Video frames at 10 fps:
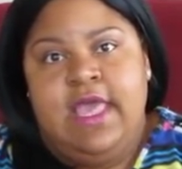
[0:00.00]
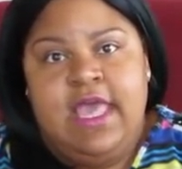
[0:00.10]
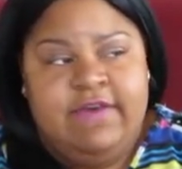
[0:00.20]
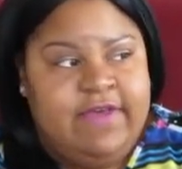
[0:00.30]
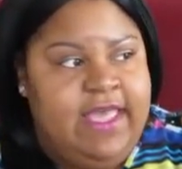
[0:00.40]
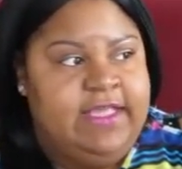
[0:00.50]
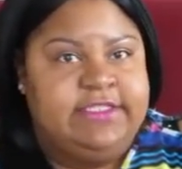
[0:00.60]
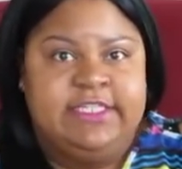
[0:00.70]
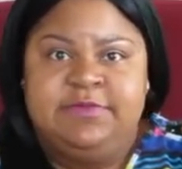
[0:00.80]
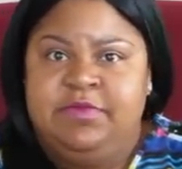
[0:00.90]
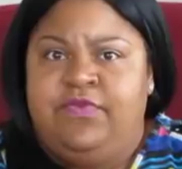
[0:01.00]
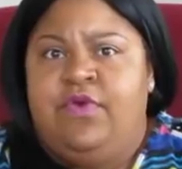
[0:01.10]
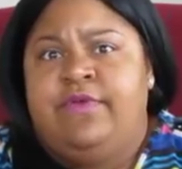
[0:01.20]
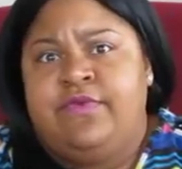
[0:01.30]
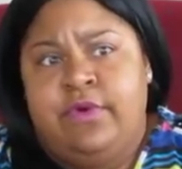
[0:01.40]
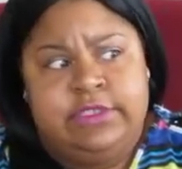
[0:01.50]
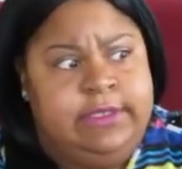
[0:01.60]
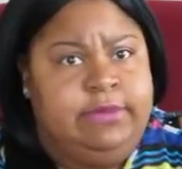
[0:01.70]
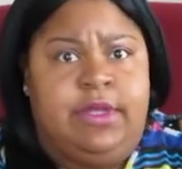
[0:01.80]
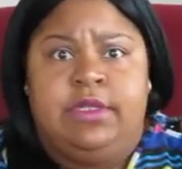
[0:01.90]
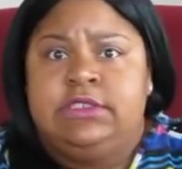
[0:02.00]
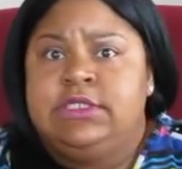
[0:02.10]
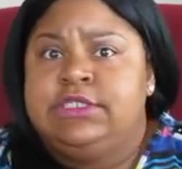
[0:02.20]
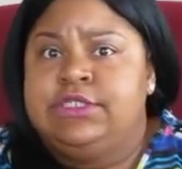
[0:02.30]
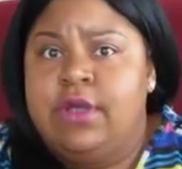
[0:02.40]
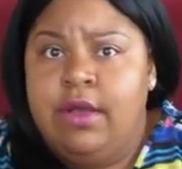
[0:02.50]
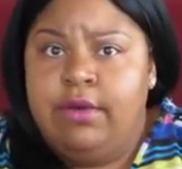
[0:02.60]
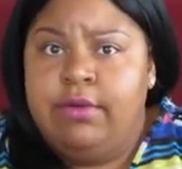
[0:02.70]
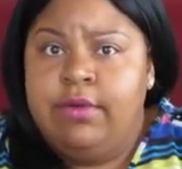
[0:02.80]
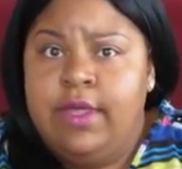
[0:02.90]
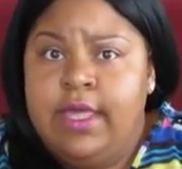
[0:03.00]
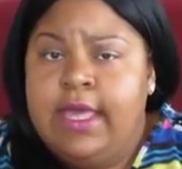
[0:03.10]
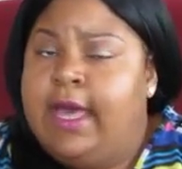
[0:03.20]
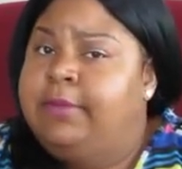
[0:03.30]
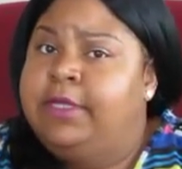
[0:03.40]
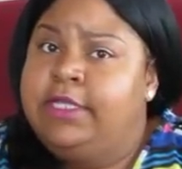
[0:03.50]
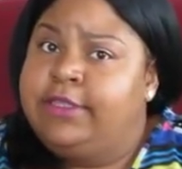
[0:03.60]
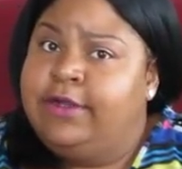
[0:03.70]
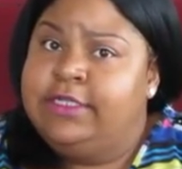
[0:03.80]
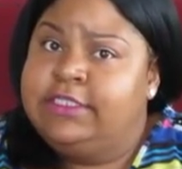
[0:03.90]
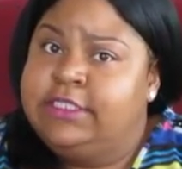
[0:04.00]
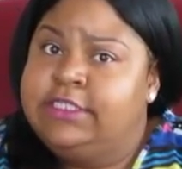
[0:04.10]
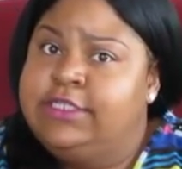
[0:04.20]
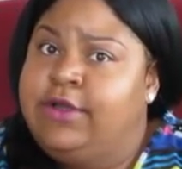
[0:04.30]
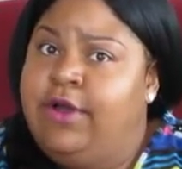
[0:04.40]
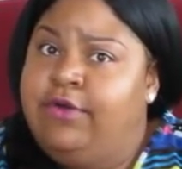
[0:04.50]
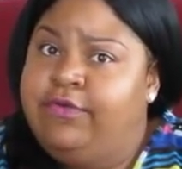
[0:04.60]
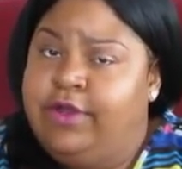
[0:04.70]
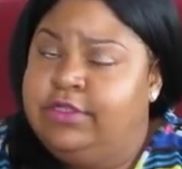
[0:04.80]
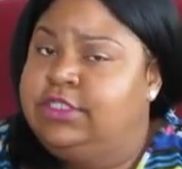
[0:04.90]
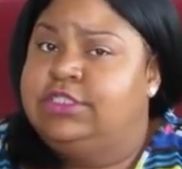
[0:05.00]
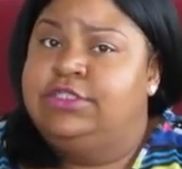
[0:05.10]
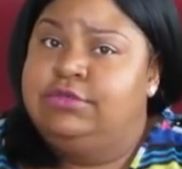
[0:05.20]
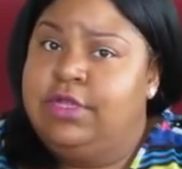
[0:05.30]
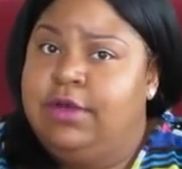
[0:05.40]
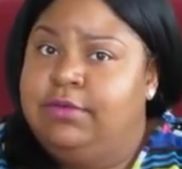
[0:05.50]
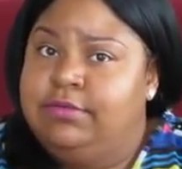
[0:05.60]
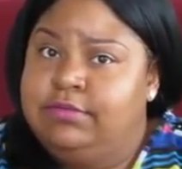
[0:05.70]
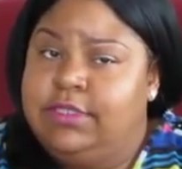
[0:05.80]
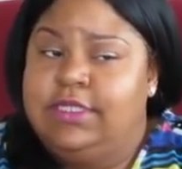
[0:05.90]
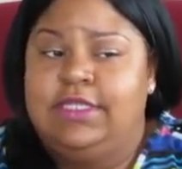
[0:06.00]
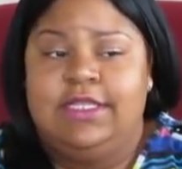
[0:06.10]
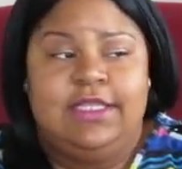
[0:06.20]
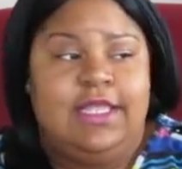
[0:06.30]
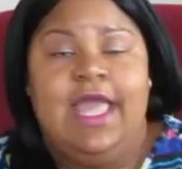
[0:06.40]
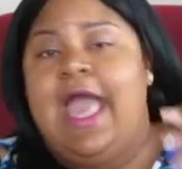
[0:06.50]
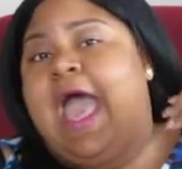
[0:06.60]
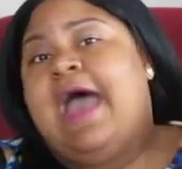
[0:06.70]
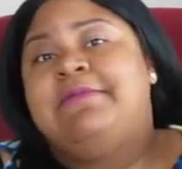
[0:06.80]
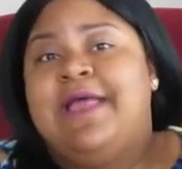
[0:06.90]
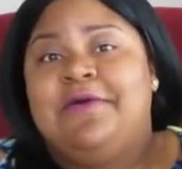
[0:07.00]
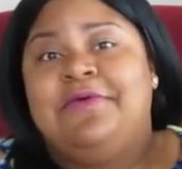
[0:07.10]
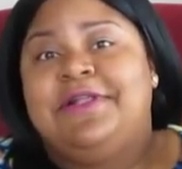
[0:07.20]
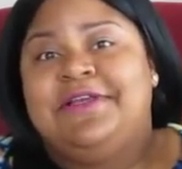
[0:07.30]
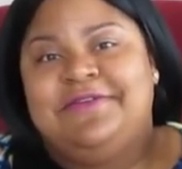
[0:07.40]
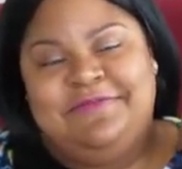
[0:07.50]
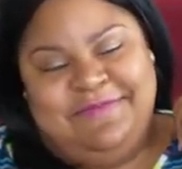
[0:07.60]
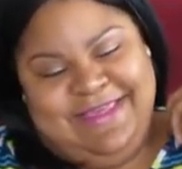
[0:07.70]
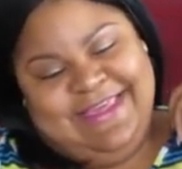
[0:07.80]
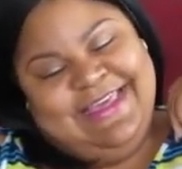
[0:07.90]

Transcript: Have I had sex before? Of course, I'm 36 years old. How many 36 year old virgins you know? I'm not one of them.